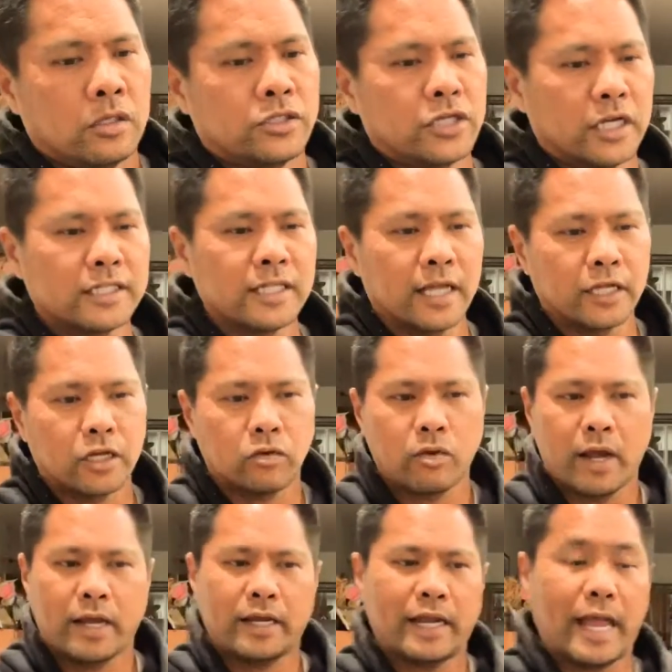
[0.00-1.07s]
just like your
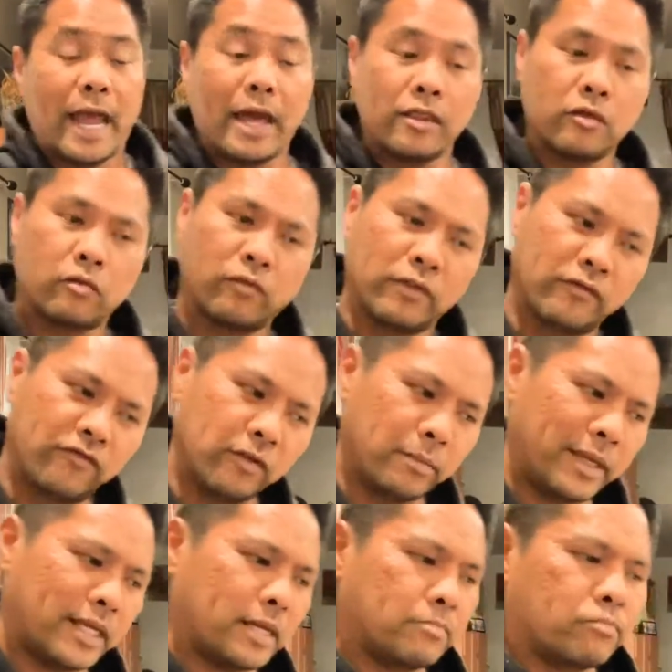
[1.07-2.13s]
writing and the
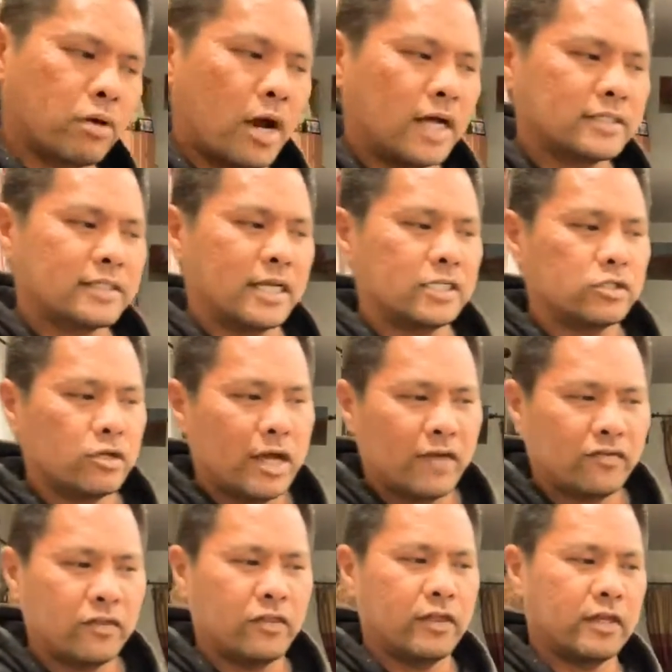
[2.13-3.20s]
filmmaking process, you
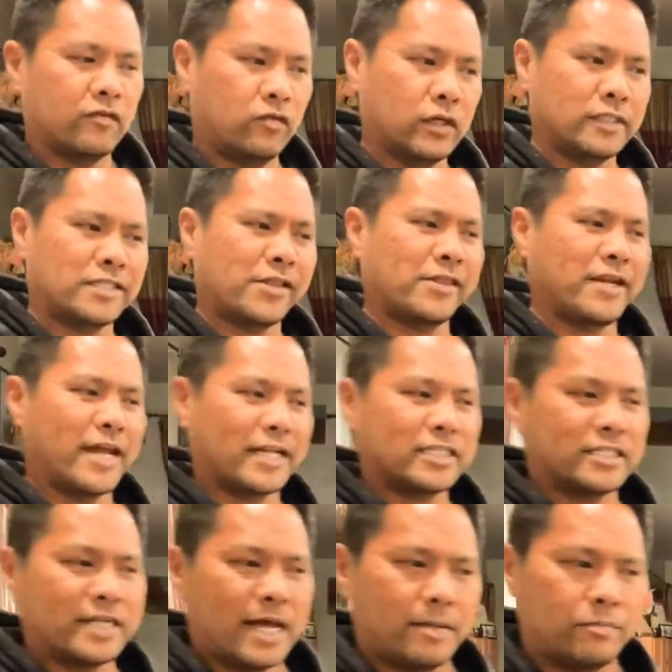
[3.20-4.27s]
have to think of what's the
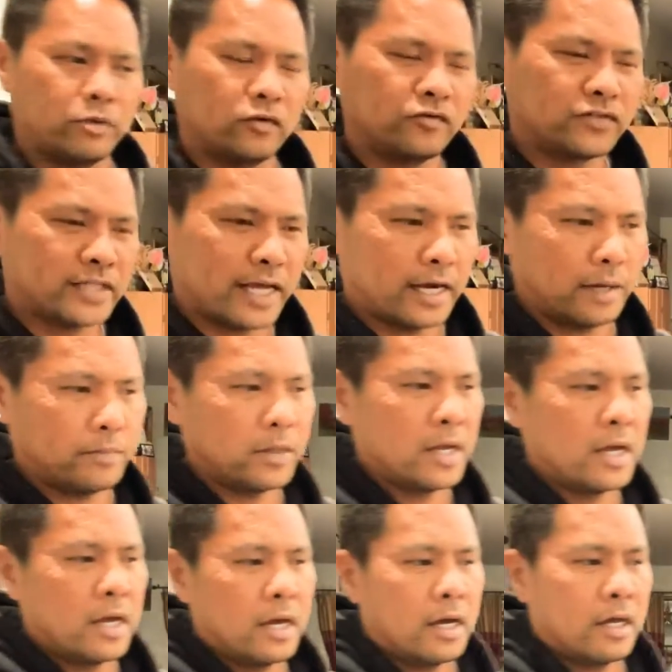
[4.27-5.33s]
next step. You've set up
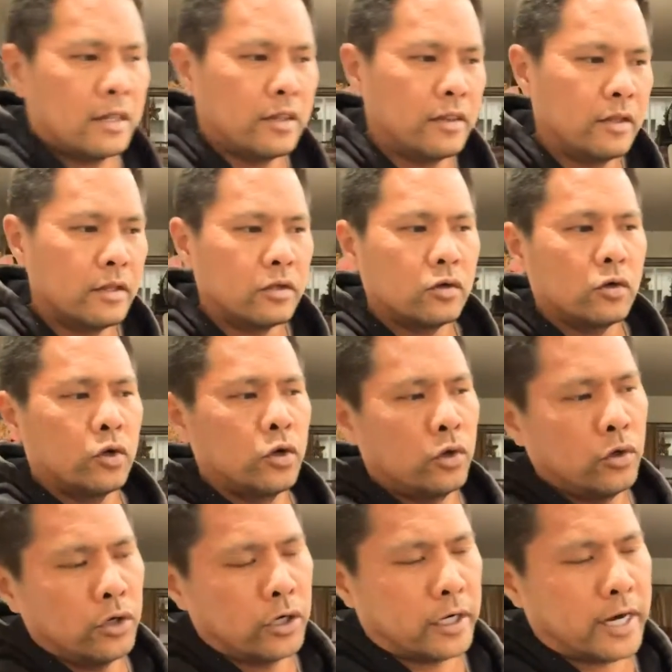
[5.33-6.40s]

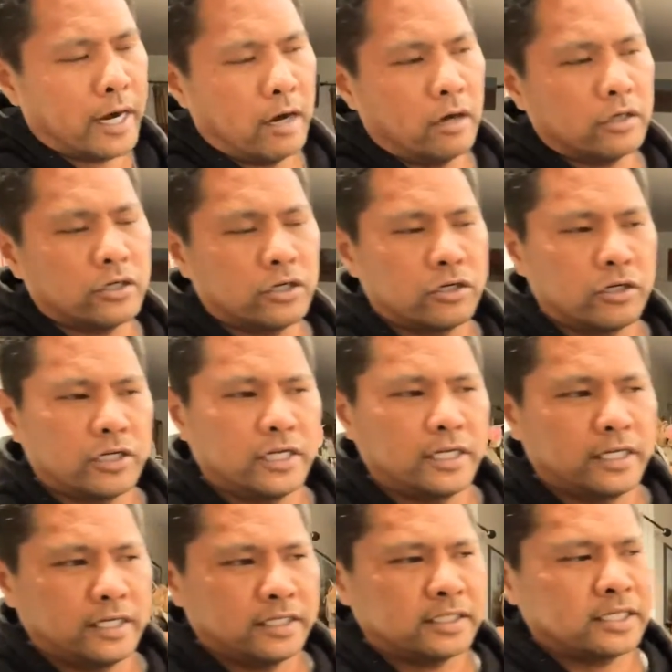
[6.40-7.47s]
who your character
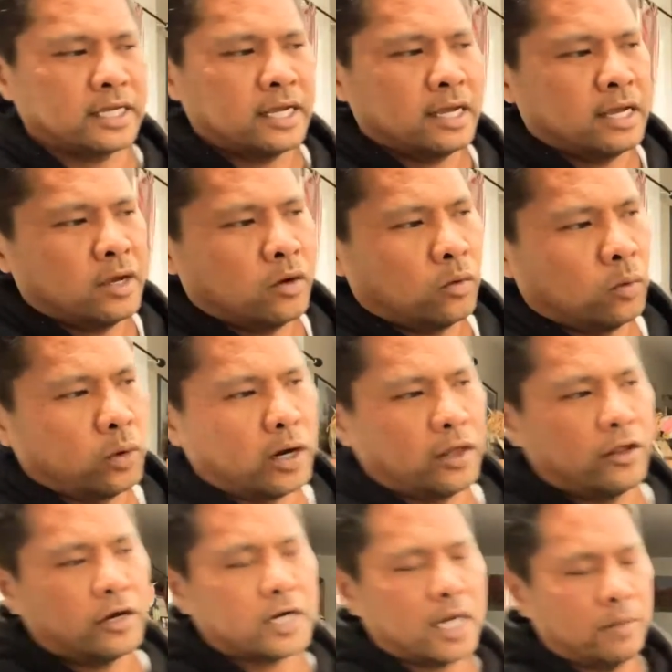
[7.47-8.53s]
is, where
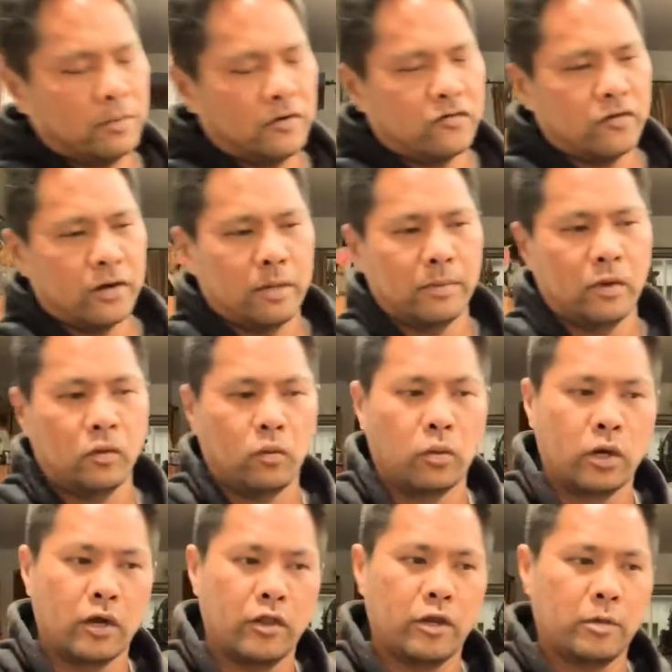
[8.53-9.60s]
they're coming from, and
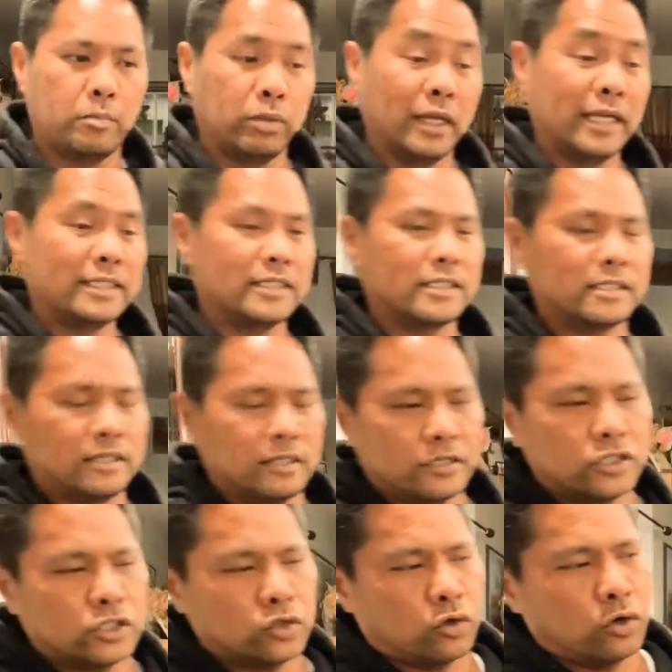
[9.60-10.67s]
where their place is in the
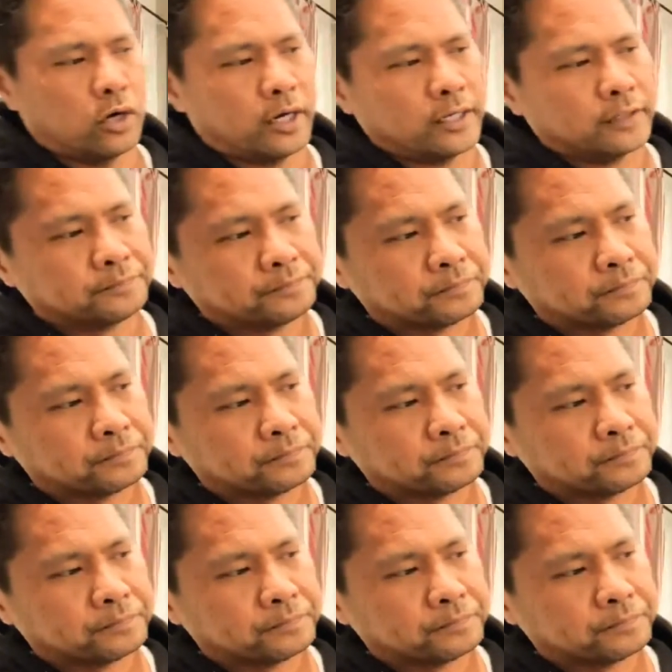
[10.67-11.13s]
story.